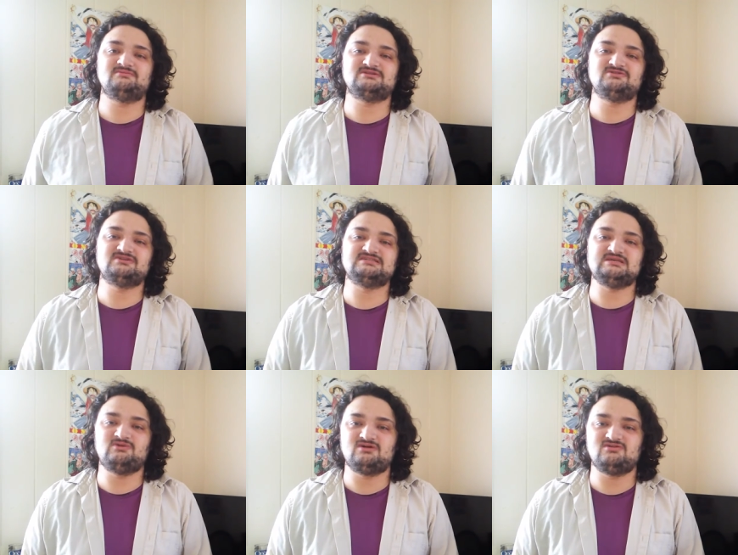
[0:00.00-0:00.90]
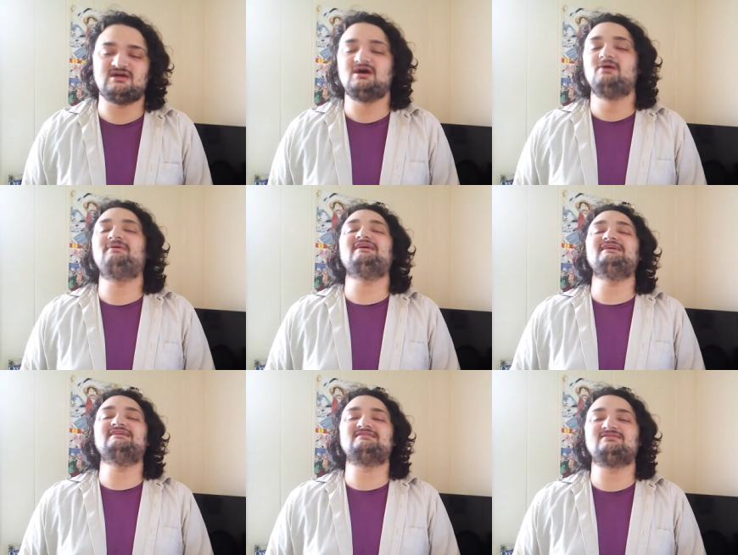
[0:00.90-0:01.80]
I'm sure you can see when I do that. But
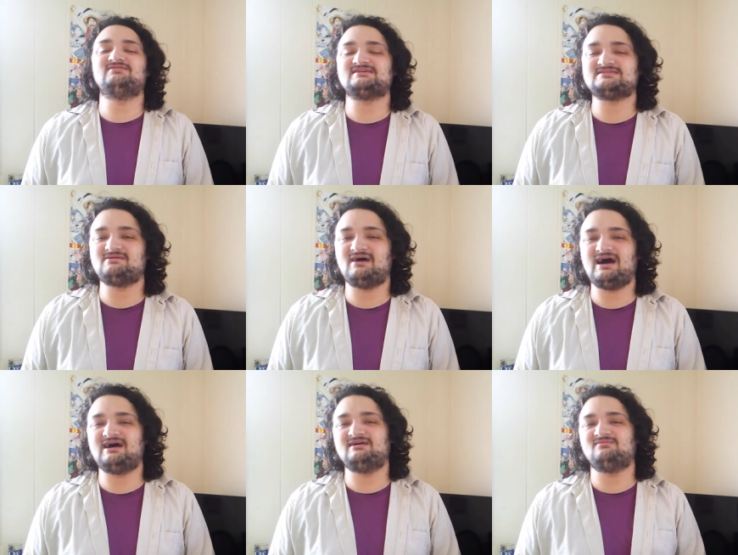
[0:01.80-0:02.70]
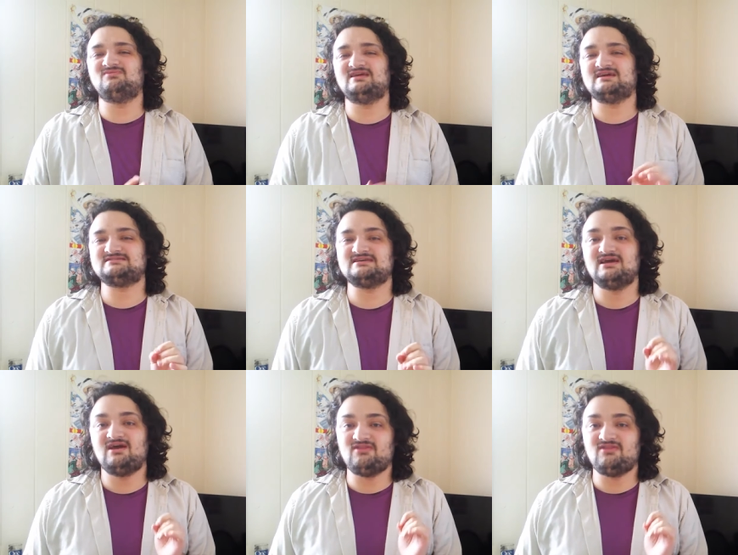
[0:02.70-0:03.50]
until next time, I am D A C.